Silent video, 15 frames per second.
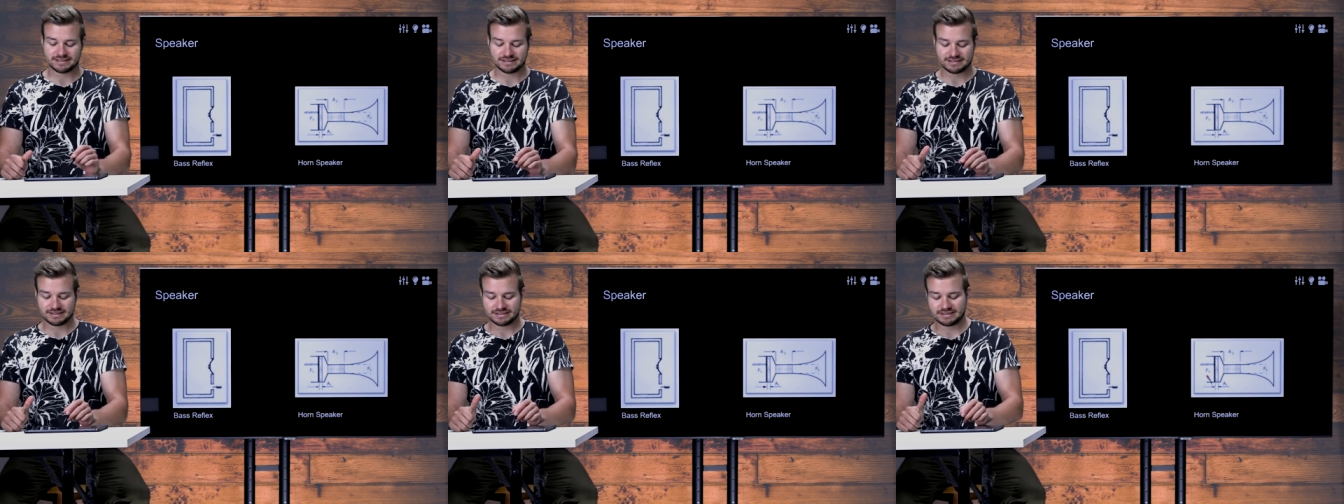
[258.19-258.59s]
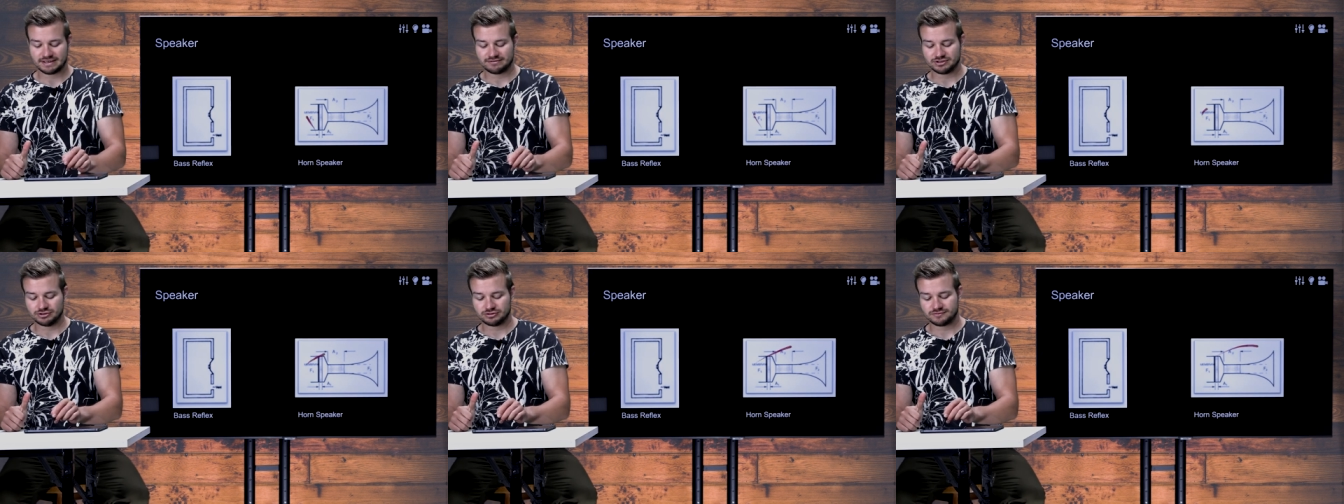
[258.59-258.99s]
It's, it's
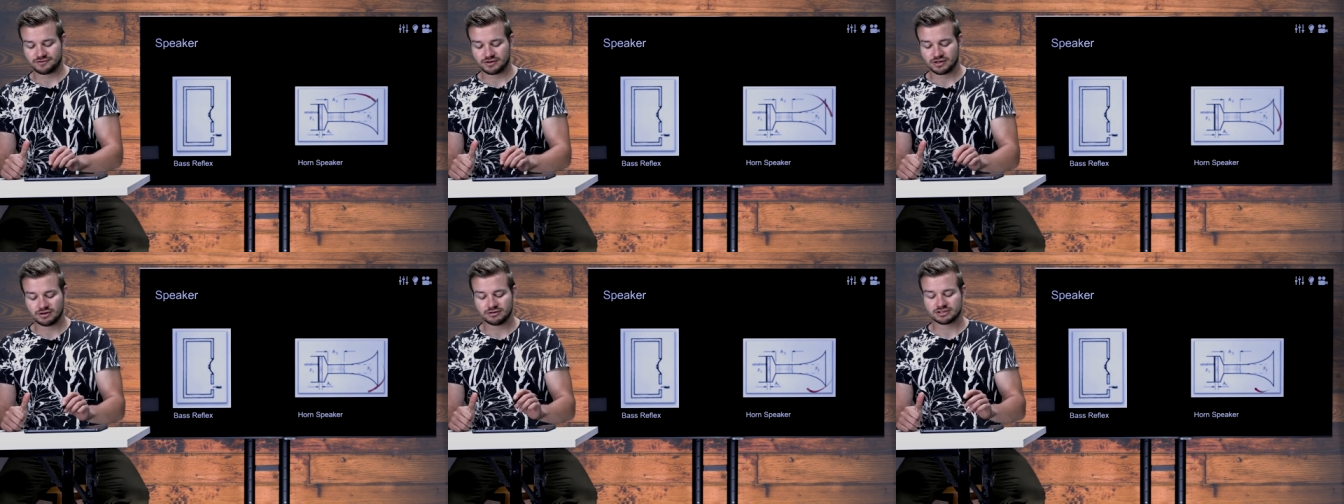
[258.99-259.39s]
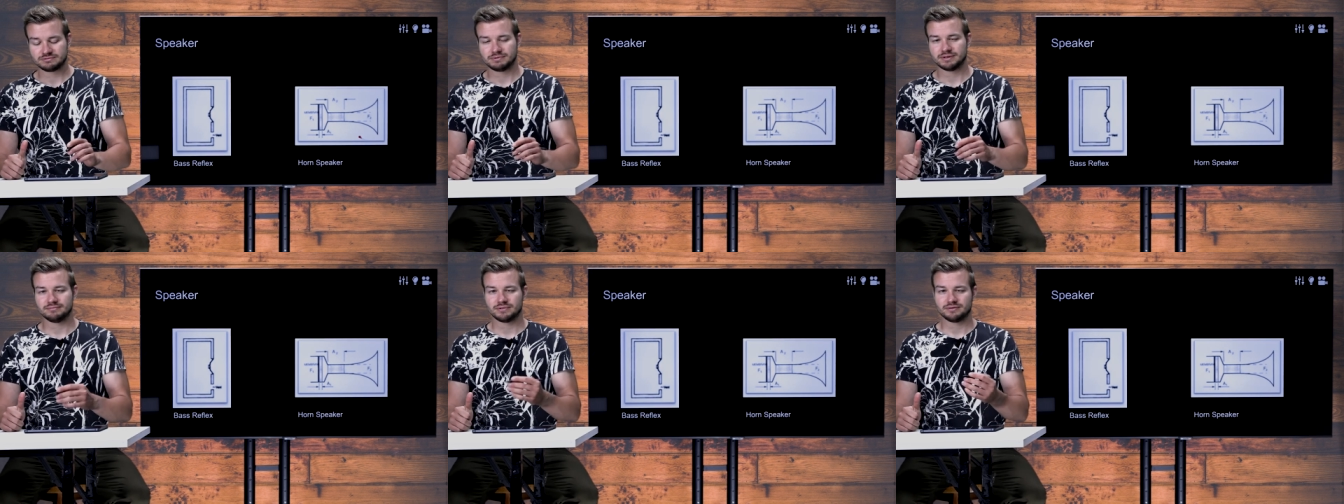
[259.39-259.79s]
never used for lows
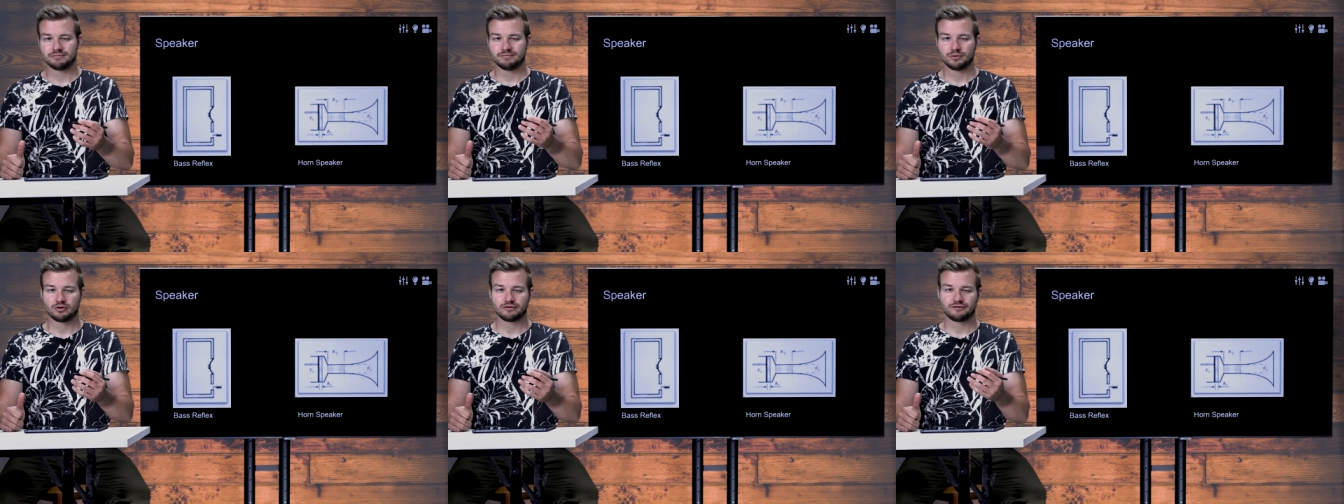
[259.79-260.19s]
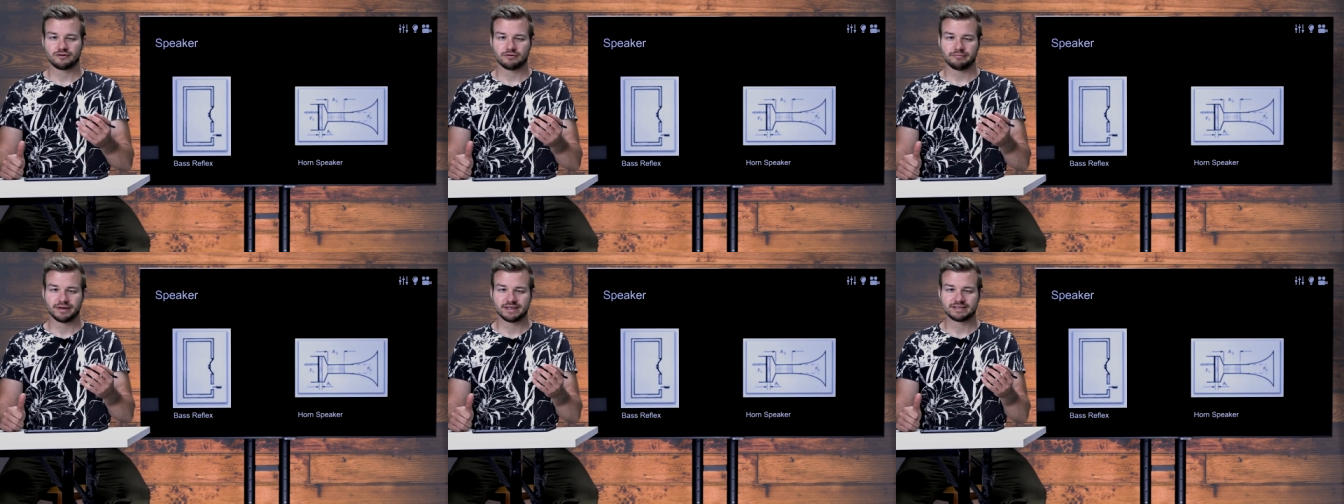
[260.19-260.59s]
but more
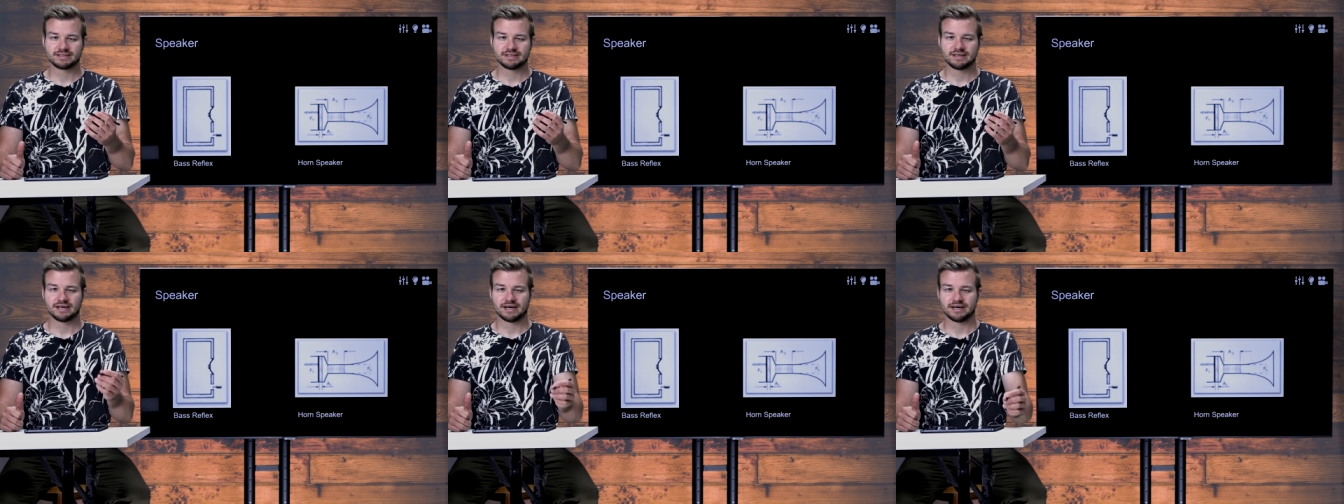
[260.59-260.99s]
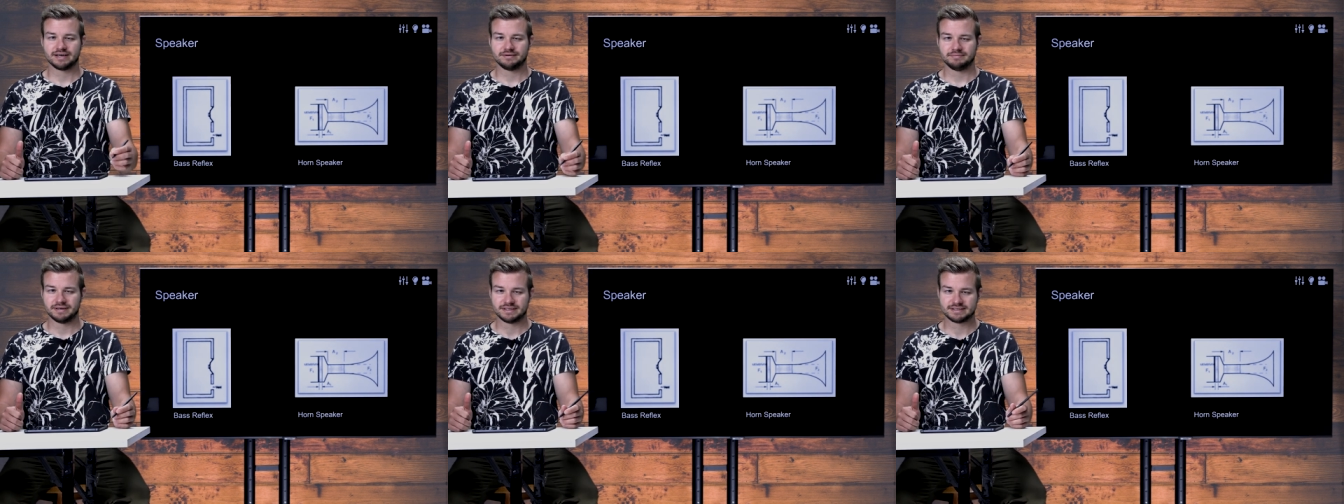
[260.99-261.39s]
for mids,
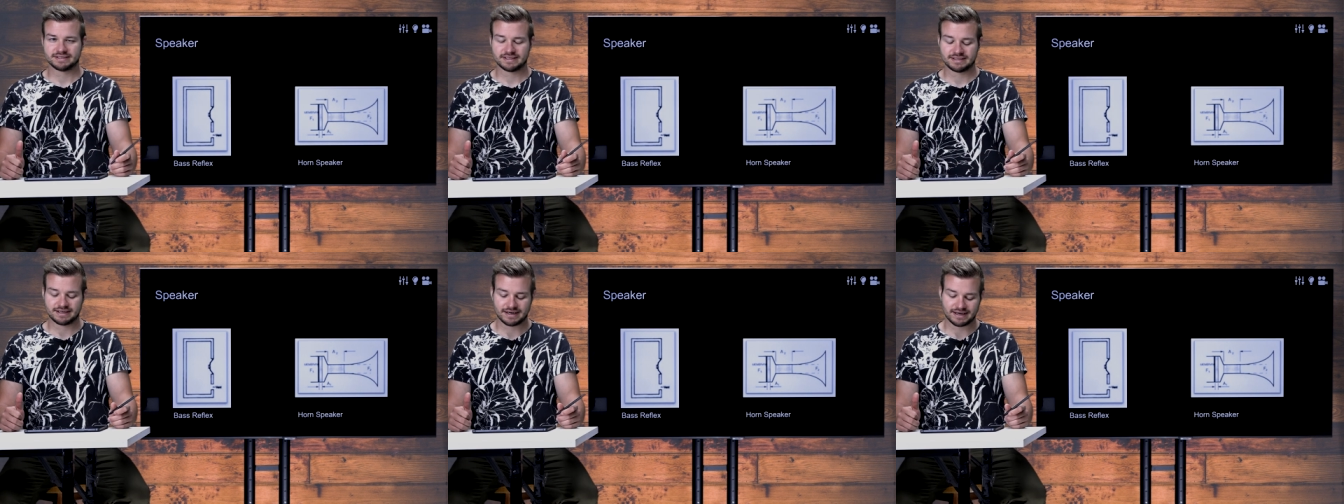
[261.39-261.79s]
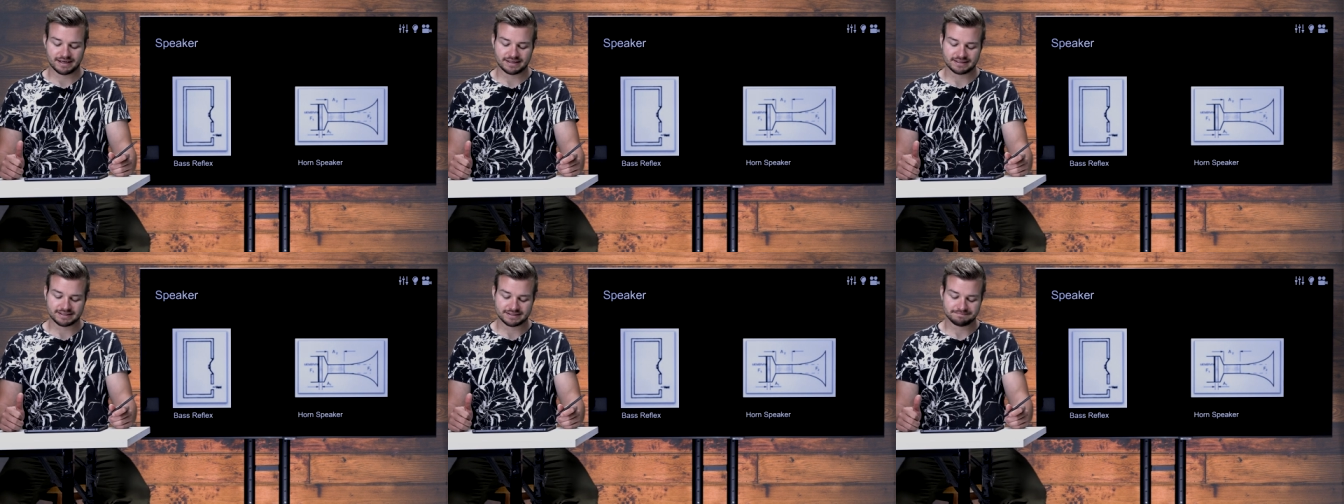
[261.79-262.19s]
high mids and
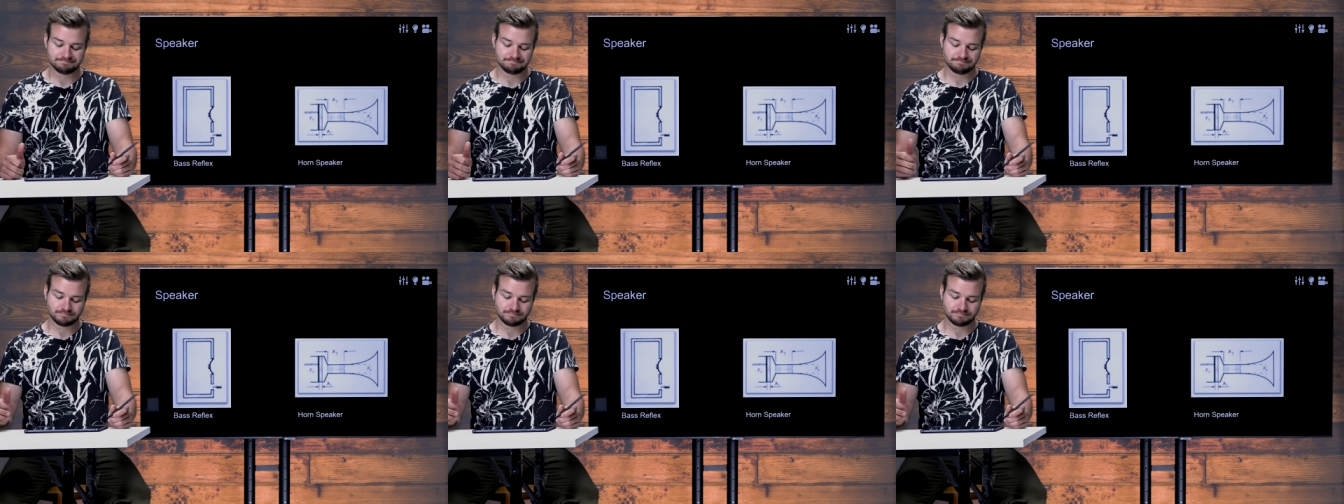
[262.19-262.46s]
highs.